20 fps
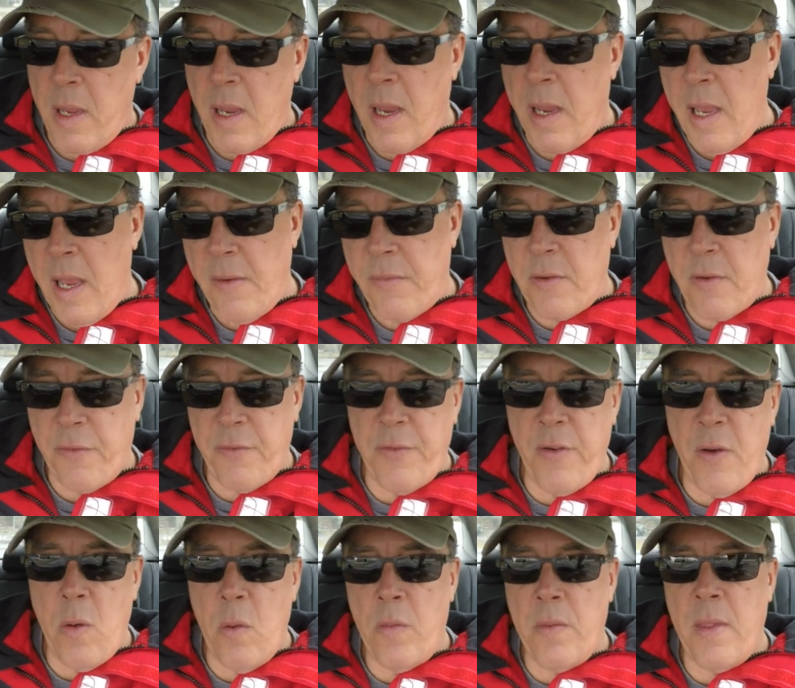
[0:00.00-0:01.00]
I have to
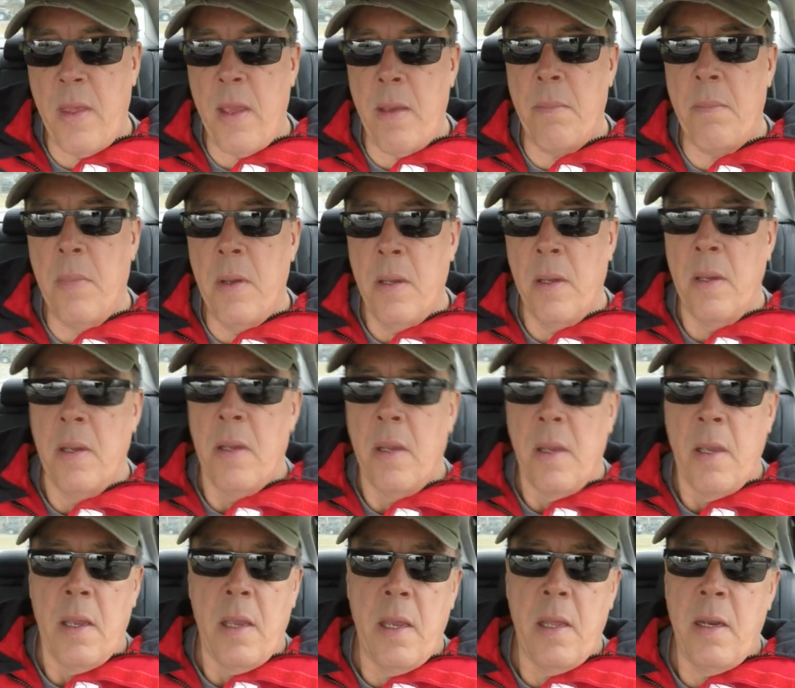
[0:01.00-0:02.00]
phone them
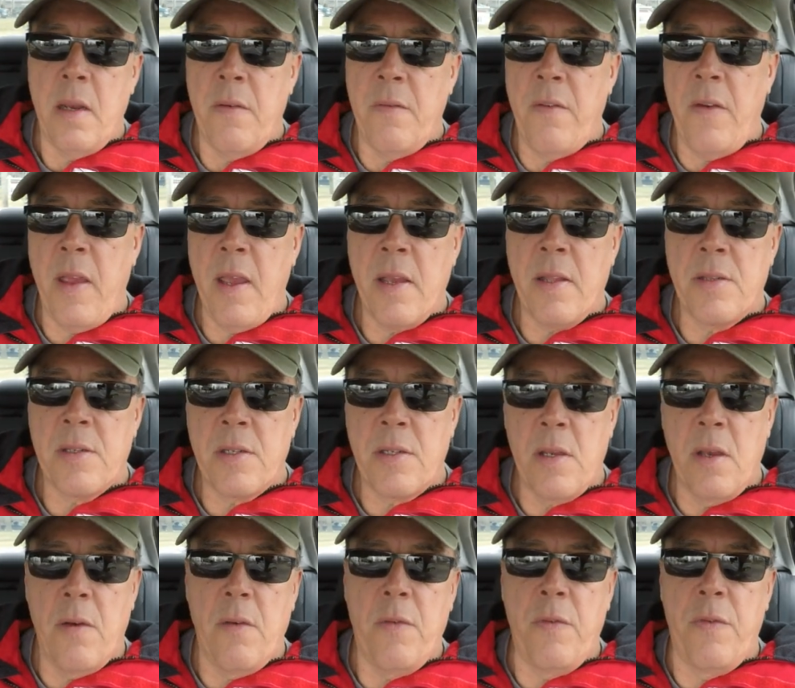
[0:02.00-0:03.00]
in advance
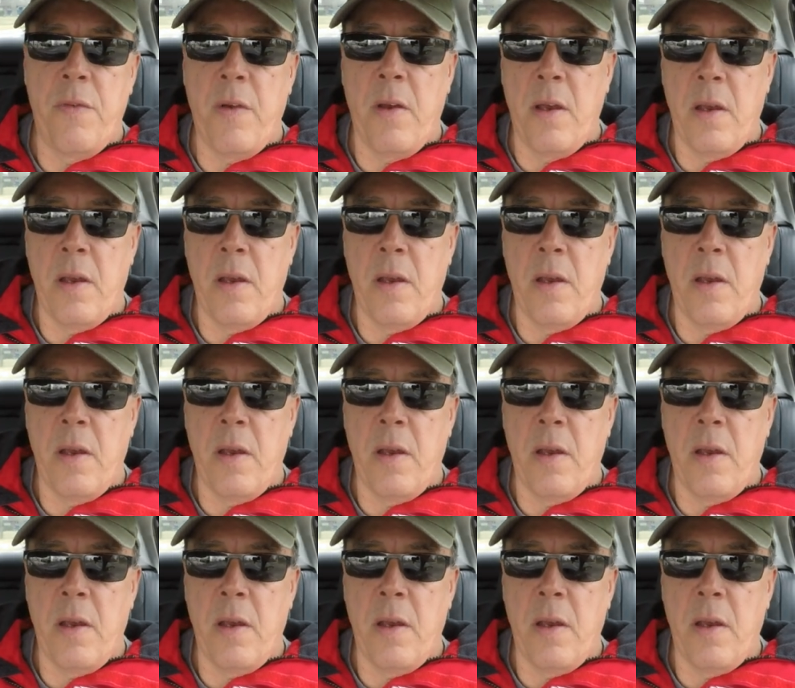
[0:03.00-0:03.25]
of